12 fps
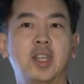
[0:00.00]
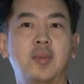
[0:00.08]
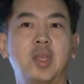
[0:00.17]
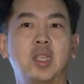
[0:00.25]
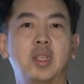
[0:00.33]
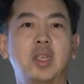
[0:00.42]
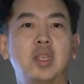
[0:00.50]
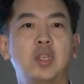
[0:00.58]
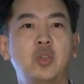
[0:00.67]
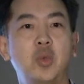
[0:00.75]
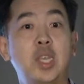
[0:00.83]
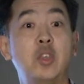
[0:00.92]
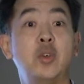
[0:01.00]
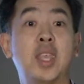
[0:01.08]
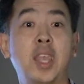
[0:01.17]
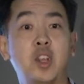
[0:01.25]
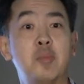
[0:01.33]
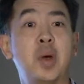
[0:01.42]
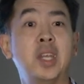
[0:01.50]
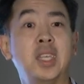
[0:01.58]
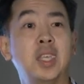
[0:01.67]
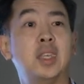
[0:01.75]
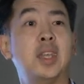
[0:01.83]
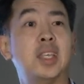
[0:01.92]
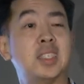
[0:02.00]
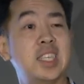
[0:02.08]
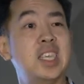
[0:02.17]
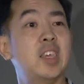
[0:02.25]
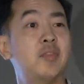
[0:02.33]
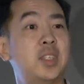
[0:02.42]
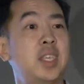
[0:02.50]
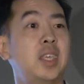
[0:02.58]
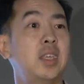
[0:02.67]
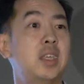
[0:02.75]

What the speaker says: I mean, you either get your money in as EFT,